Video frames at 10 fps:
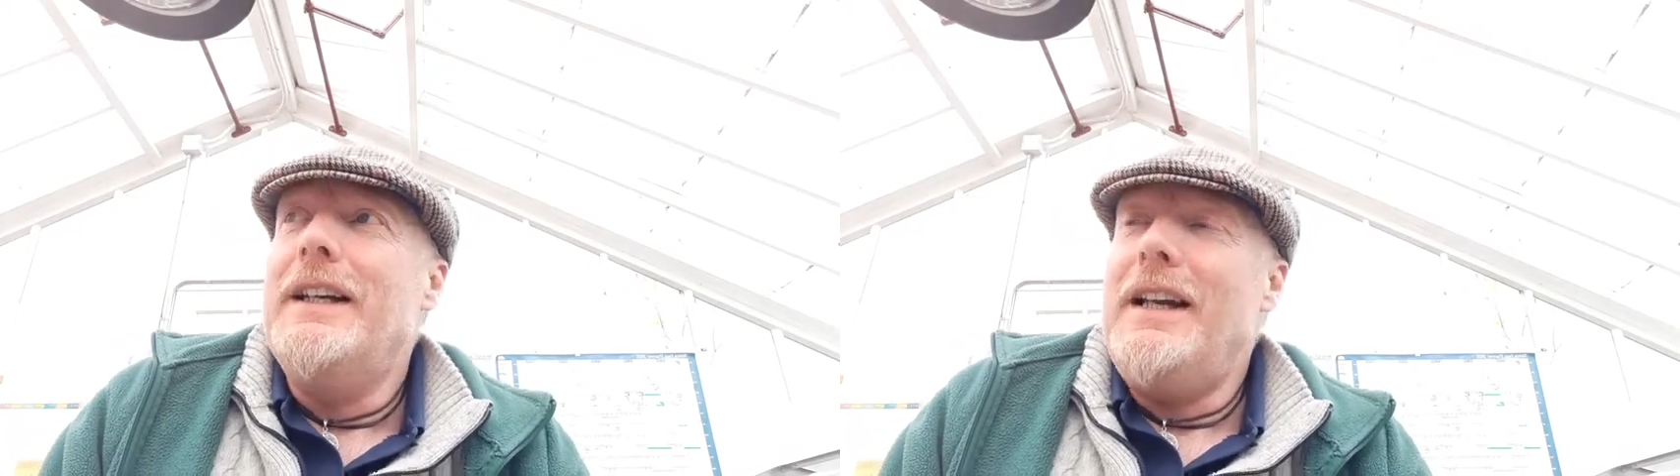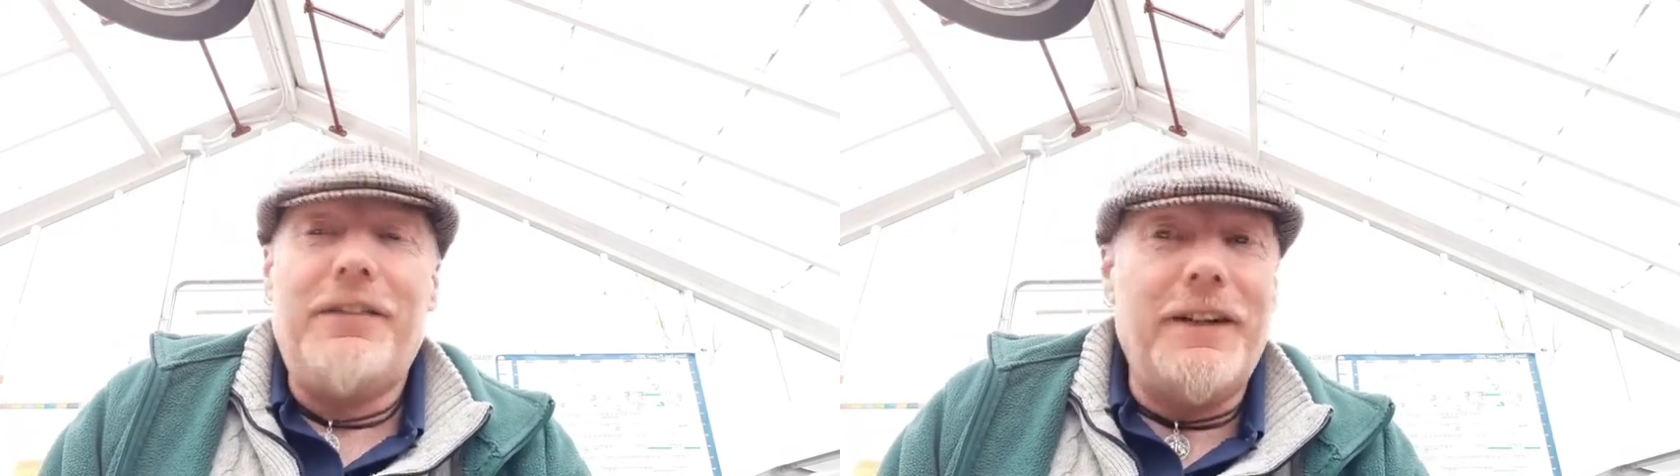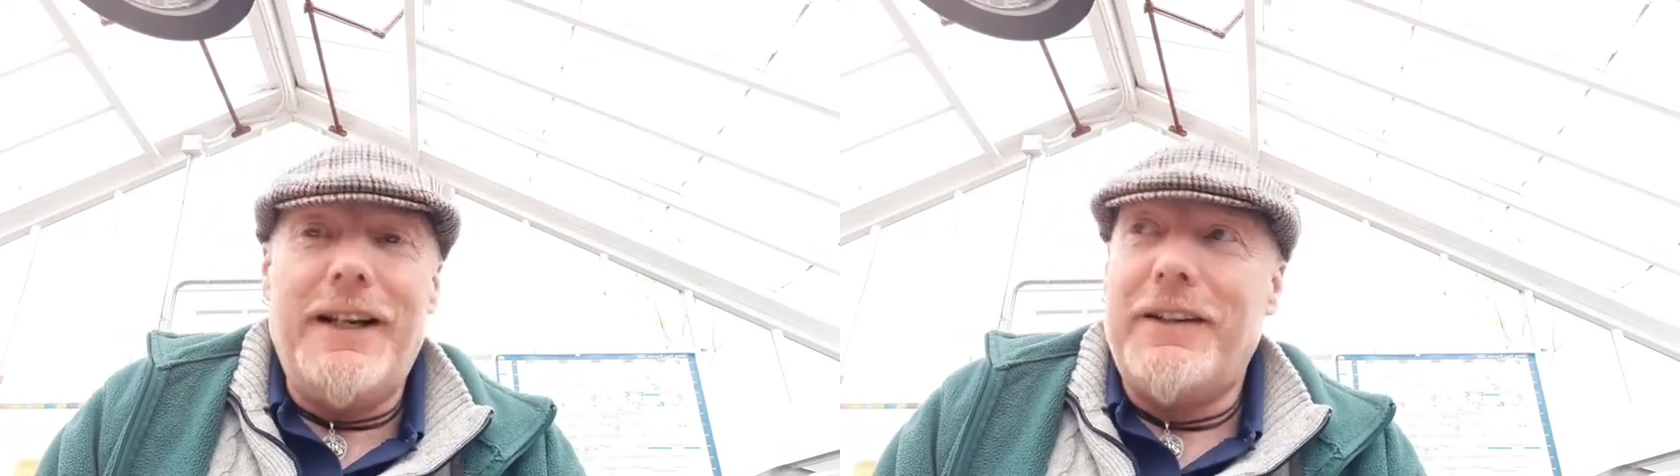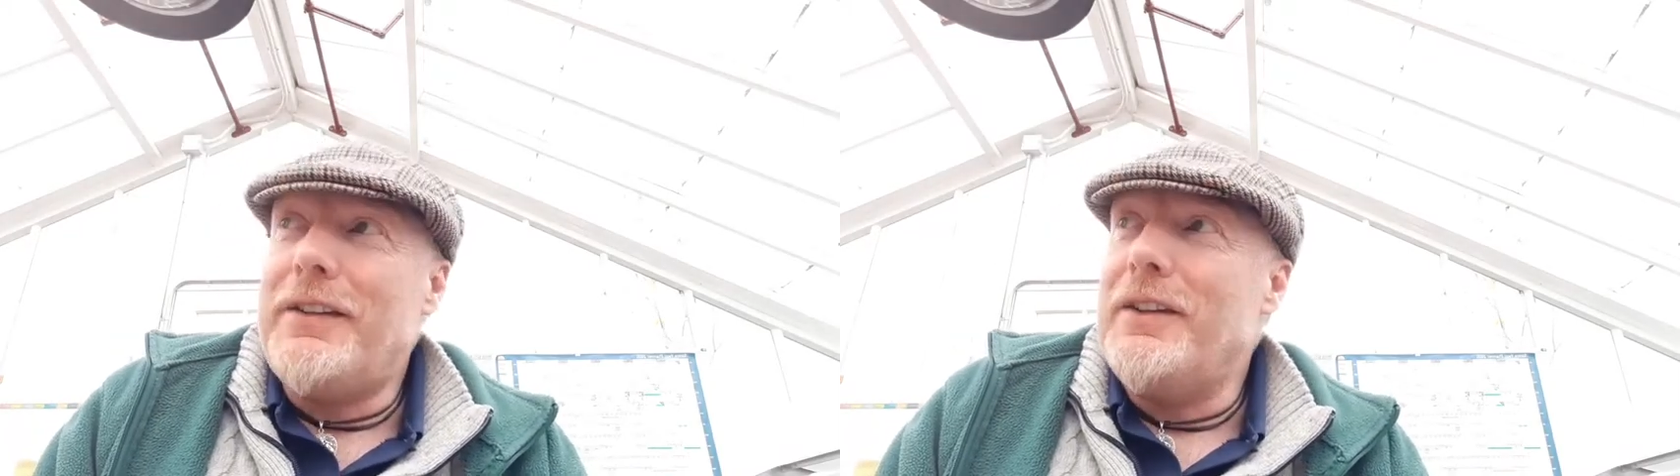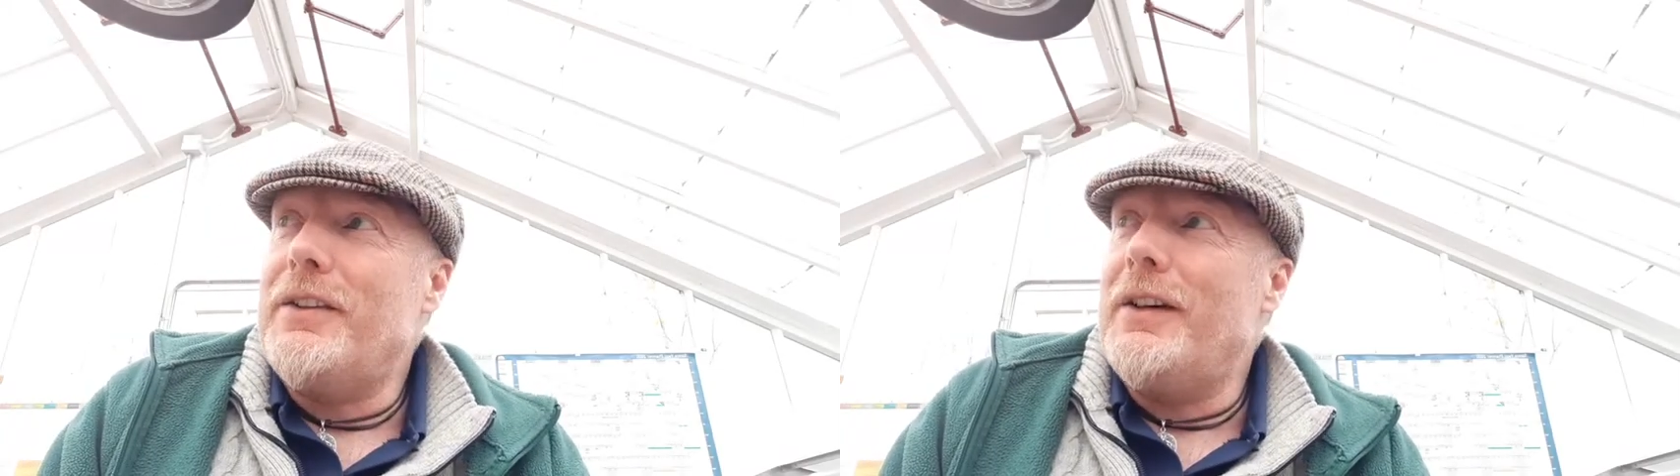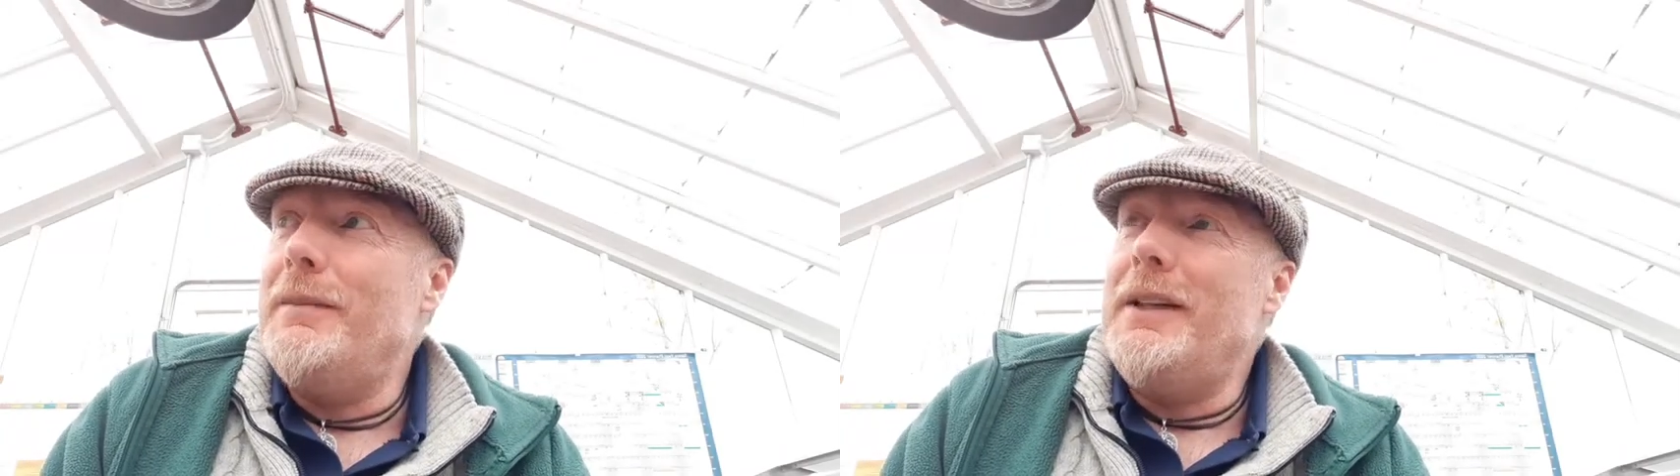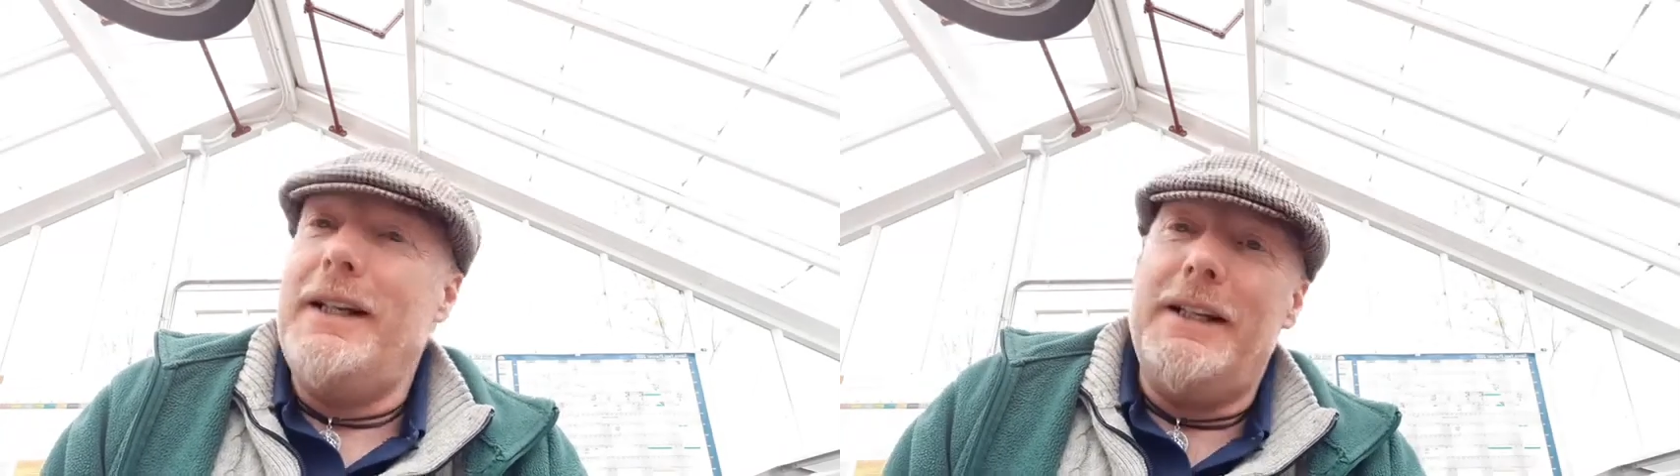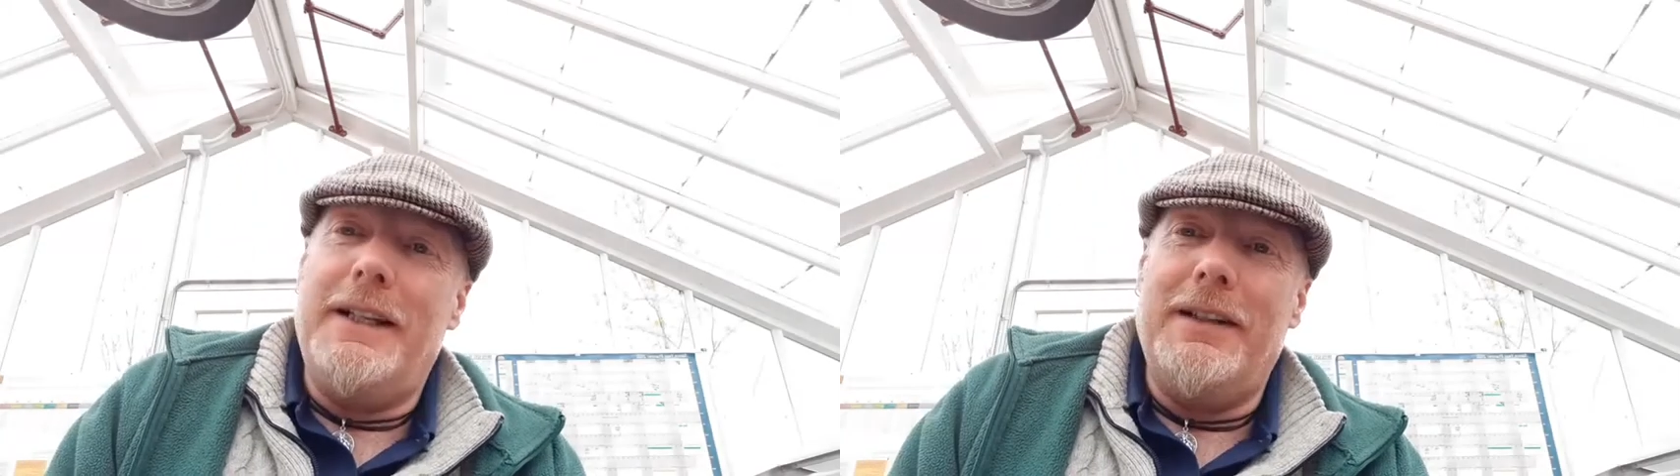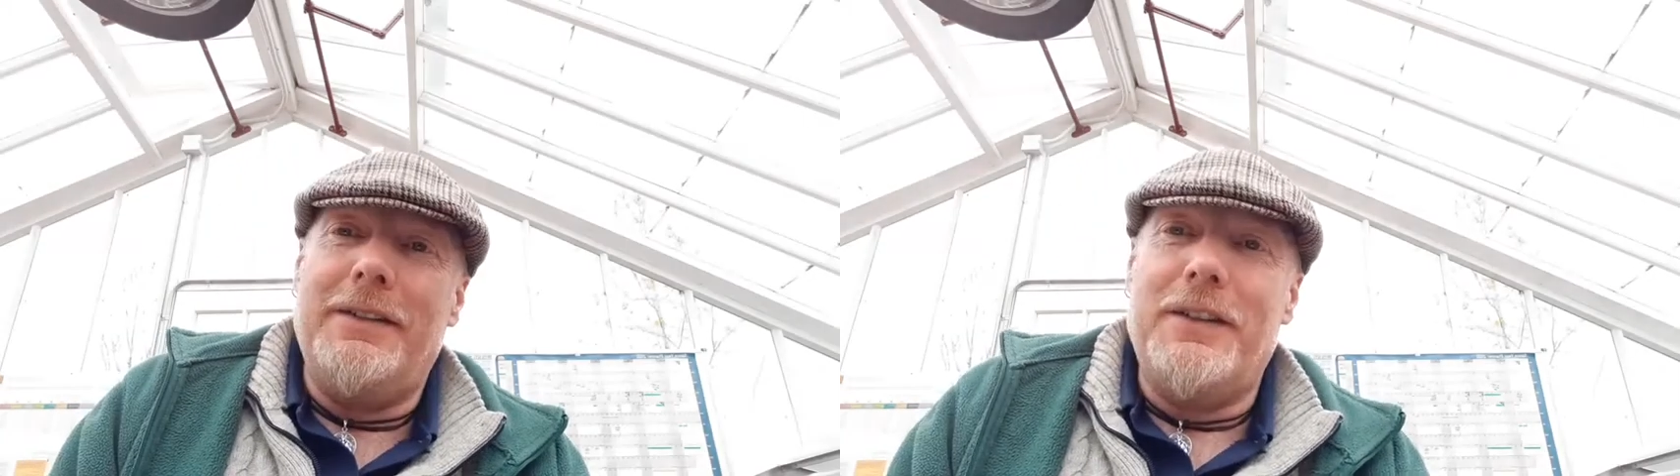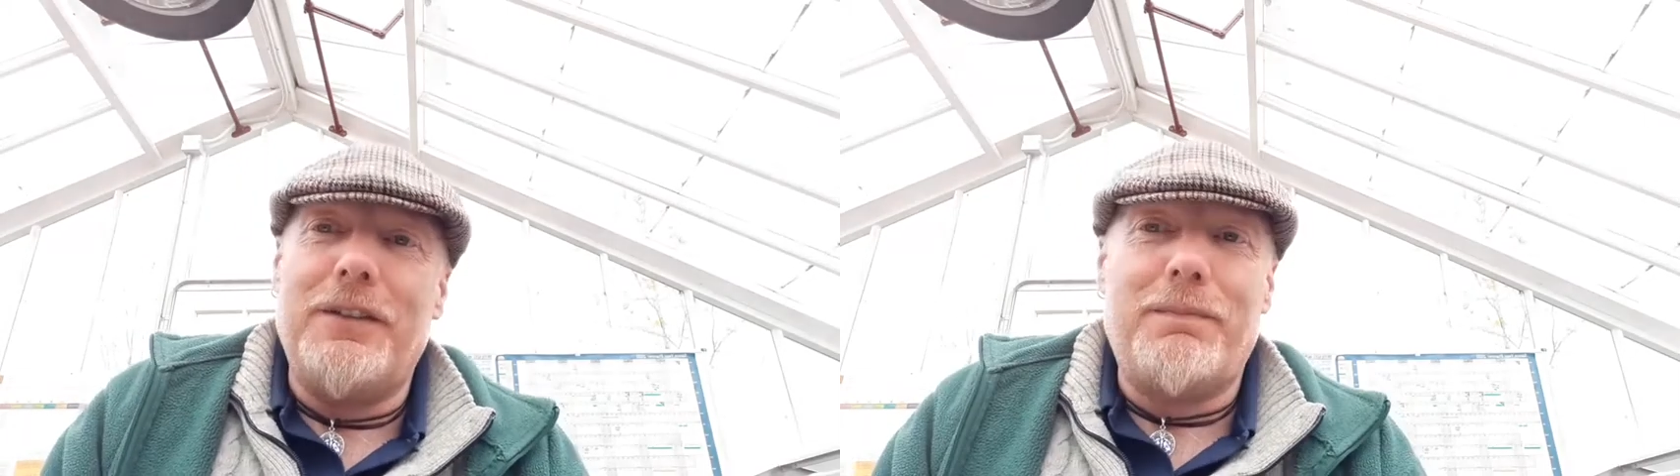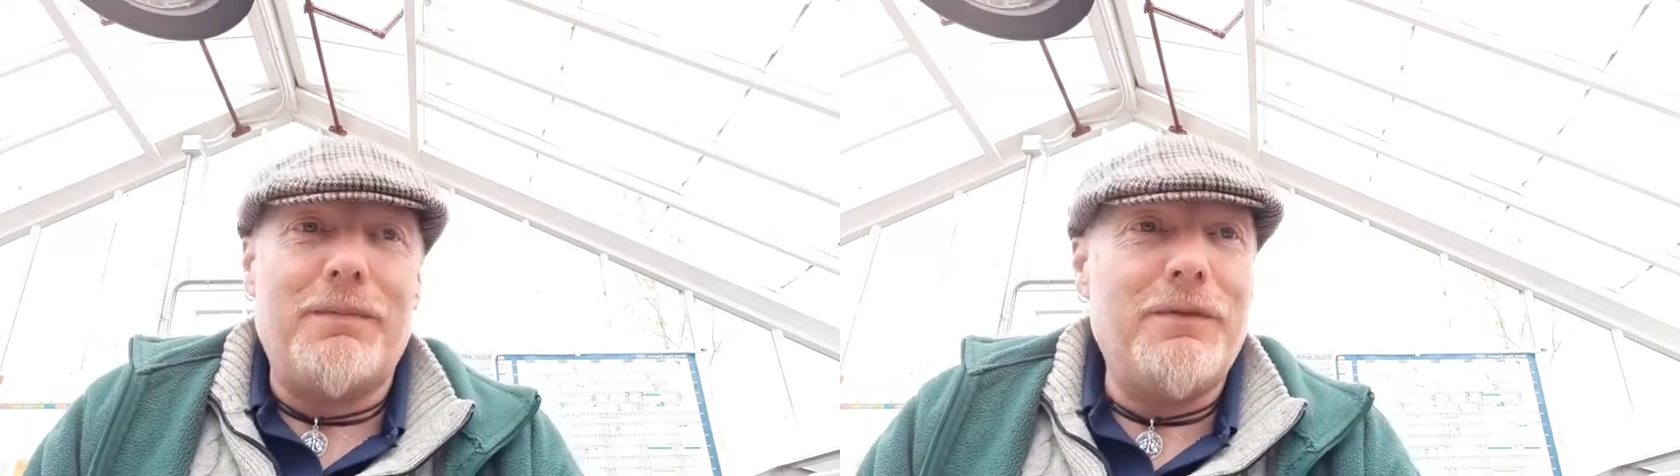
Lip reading: it's an excellent time of year now to just